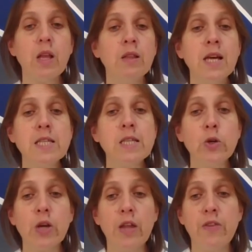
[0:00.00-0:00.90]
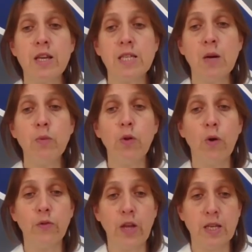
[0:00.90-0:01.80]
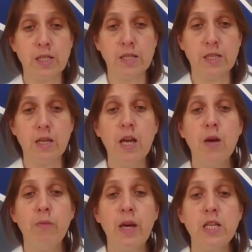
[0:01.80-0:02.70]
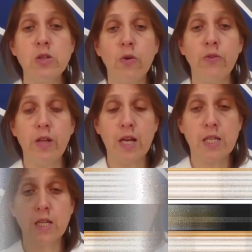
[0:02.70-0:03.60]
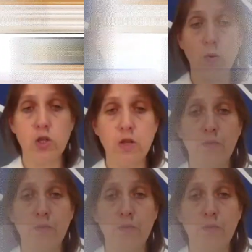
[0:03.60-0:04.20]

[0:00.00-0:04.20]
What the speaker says: Let's look at the example of tasks based on the lexical approach.